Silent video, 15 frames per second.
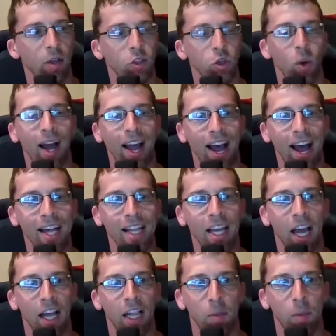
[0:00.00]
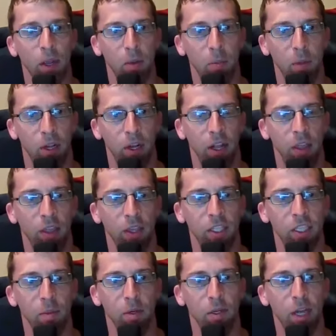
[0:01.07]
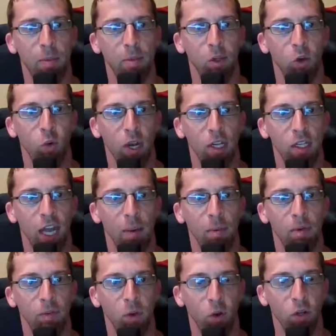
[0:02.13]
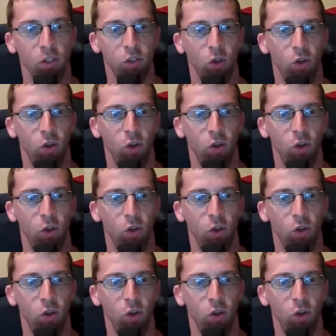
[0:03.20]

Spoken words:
So I highly, highly recommend it. I think summertime is a great time to focus